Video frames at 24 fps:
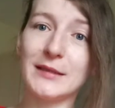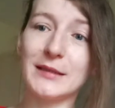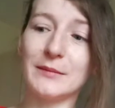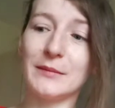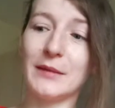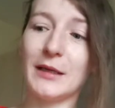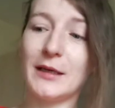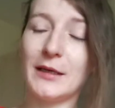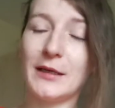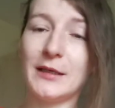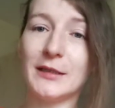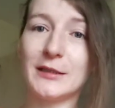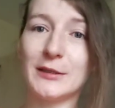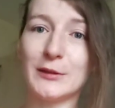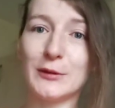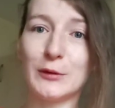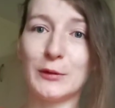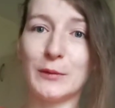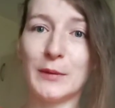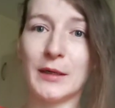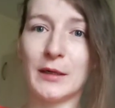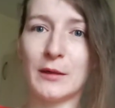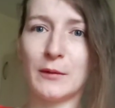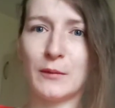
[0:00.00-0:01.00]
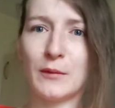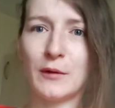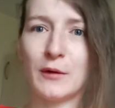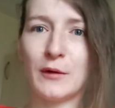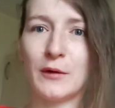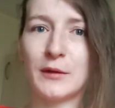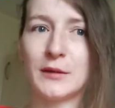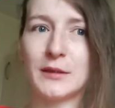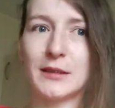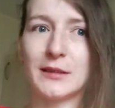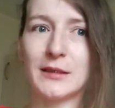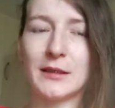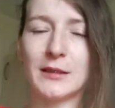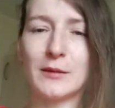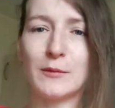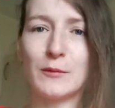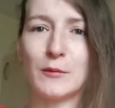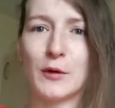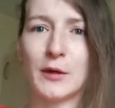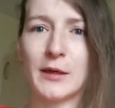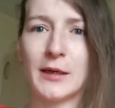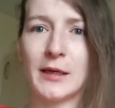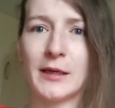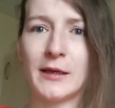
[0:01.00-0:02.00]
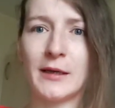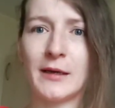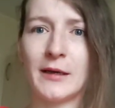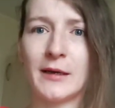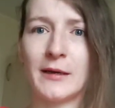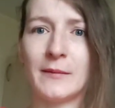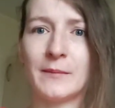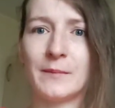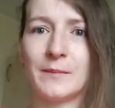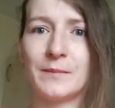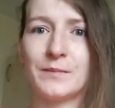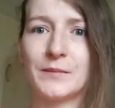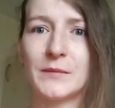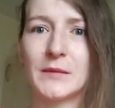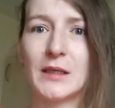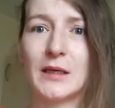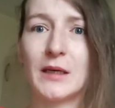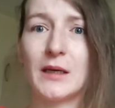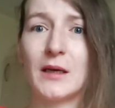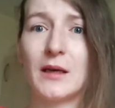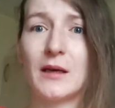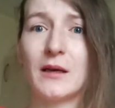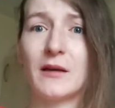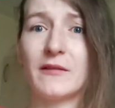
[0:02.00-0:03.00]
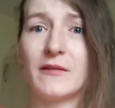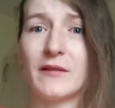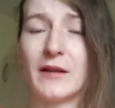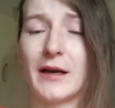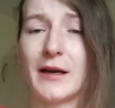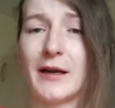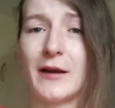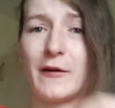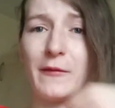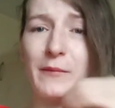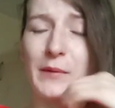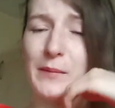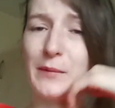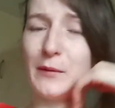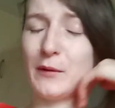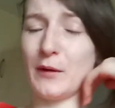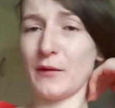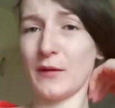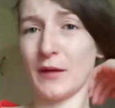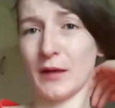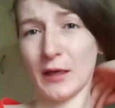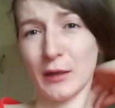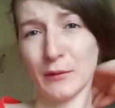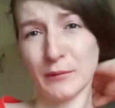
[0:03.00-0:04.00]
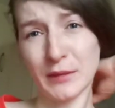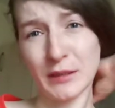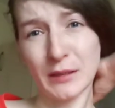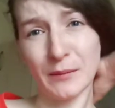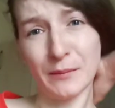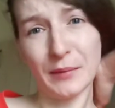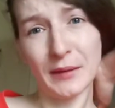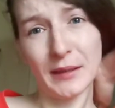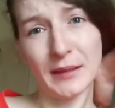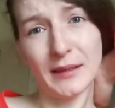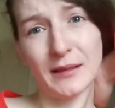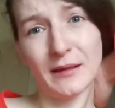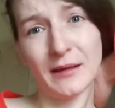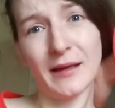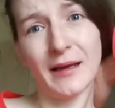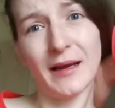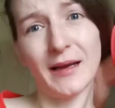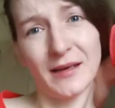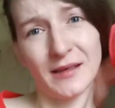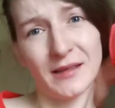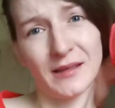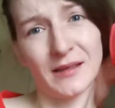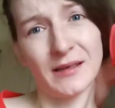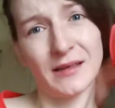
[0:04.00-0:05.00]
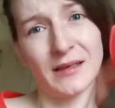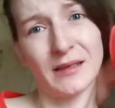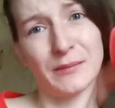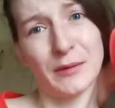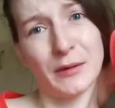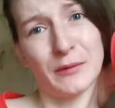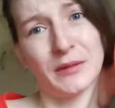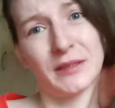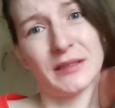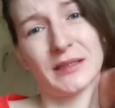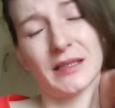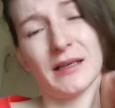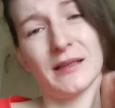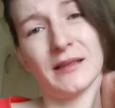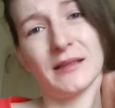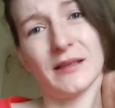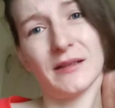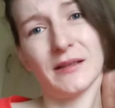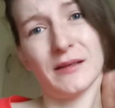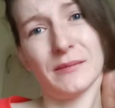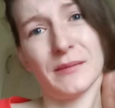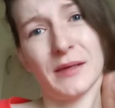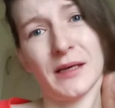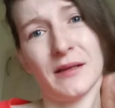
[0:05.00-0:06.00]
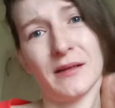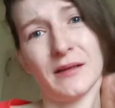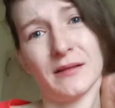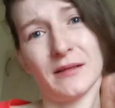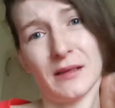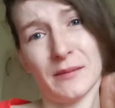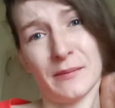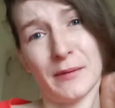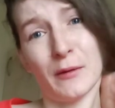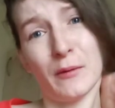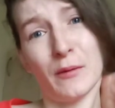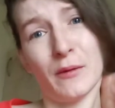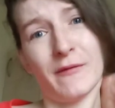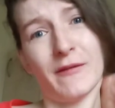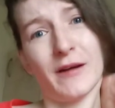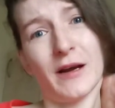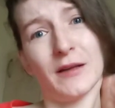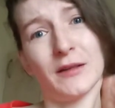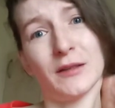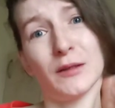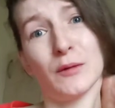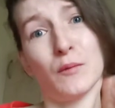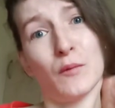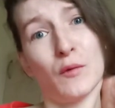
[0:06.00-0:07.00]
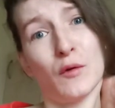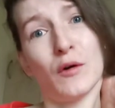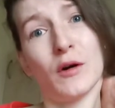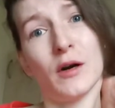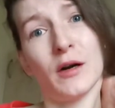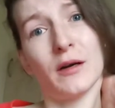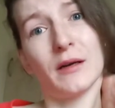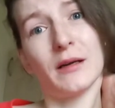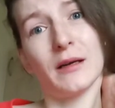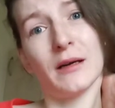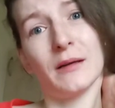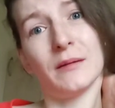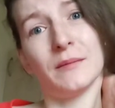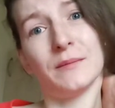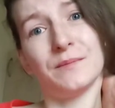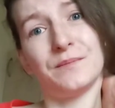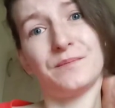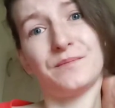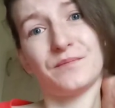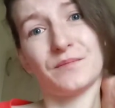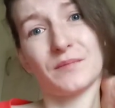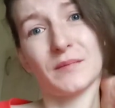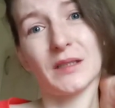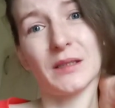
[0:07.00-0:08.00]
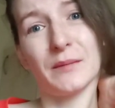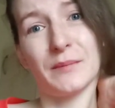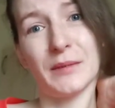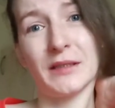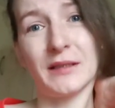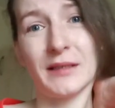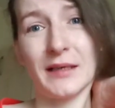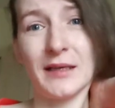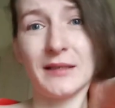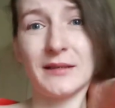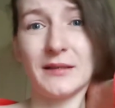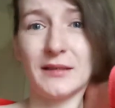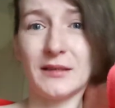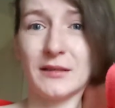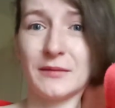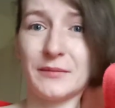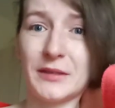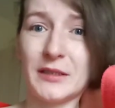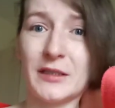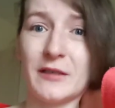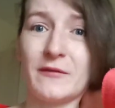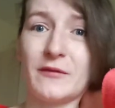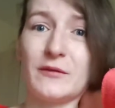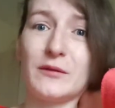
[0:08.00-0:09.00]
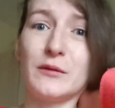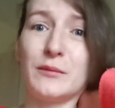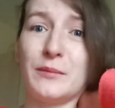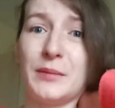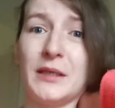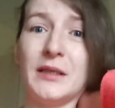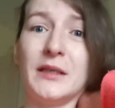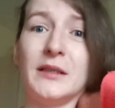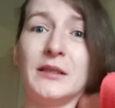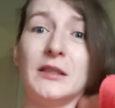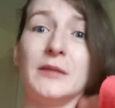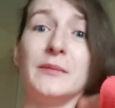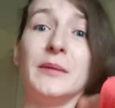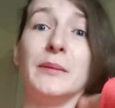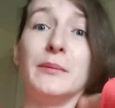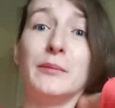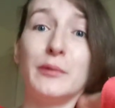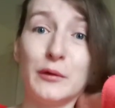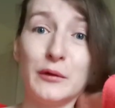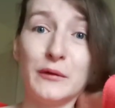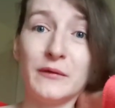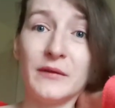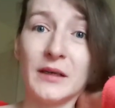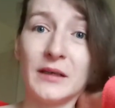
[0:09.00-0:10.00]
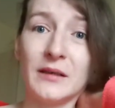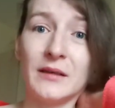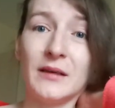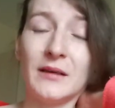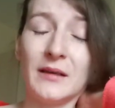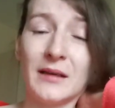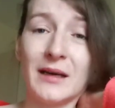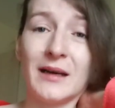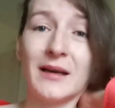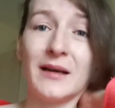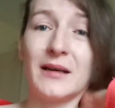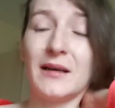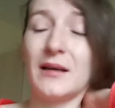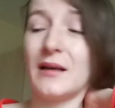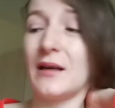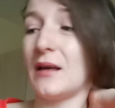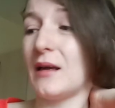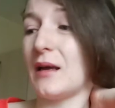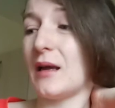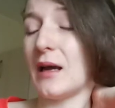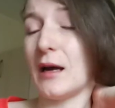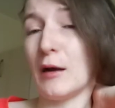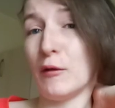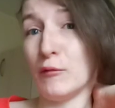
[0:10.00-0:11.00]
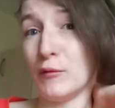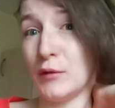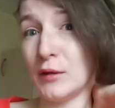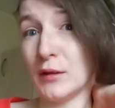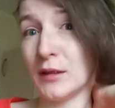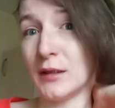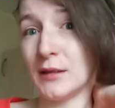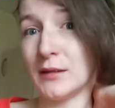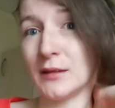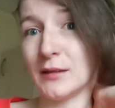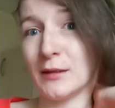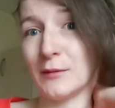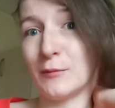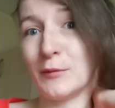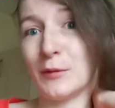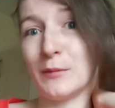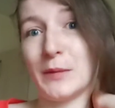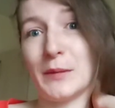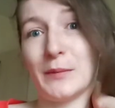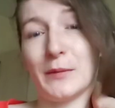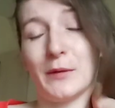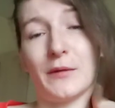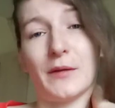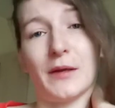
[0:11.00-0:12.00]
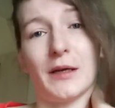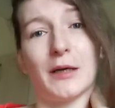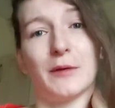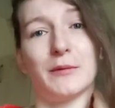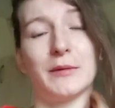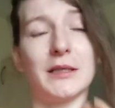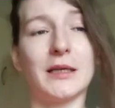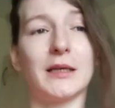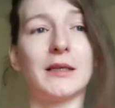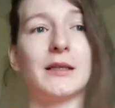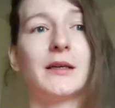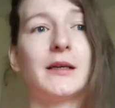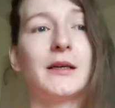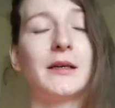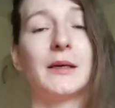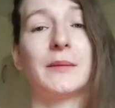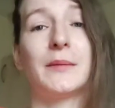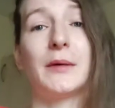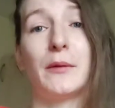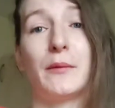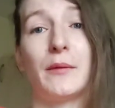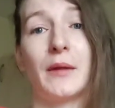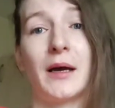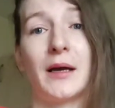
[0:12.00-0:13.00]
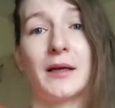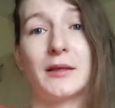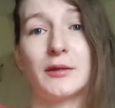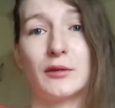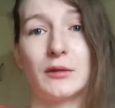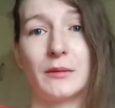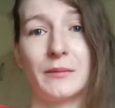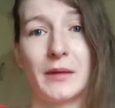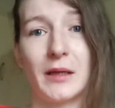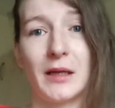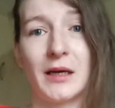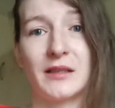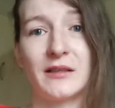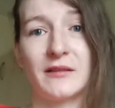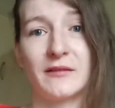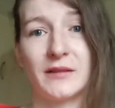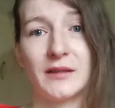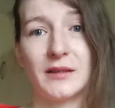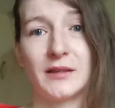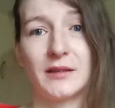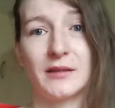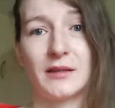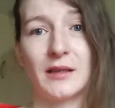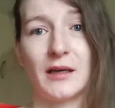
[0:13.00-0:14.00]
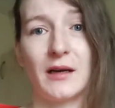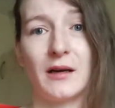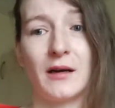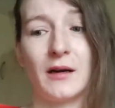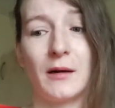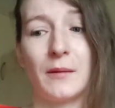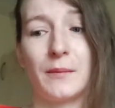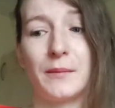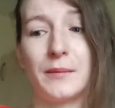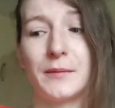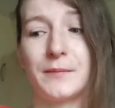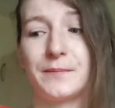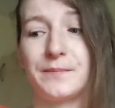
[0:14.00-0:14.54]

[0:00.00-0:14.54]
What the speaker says: and let you know where I was. I didn't want any flat earth people to think I was completely ignorant about the scientific method and about the fact that water can be tested, observed, repeated to be proven, and that. I really didn't want people to think I was ignorant about that, so I'm glad I've cleared that up